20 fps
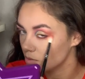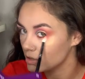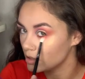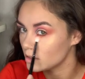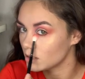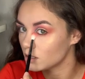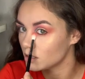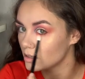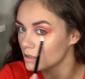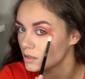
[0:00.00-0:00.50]

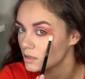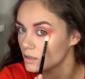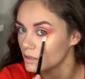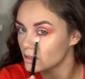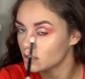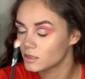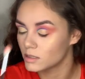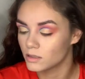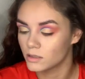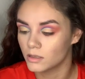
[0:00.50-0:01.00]
and
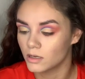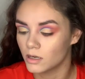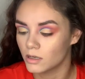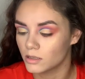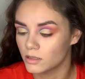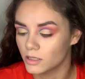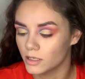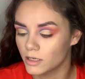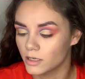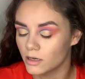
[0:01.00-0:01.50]
not
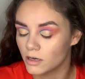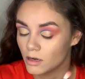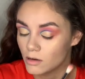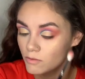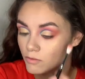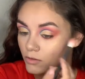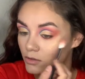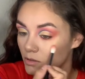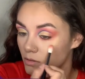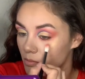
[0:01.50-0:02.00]
clean it
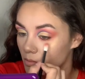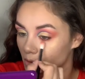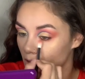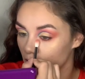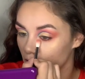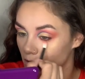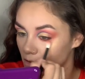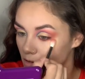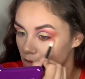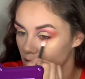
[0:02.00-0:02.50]
off or
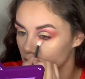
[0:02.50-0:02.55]
anything,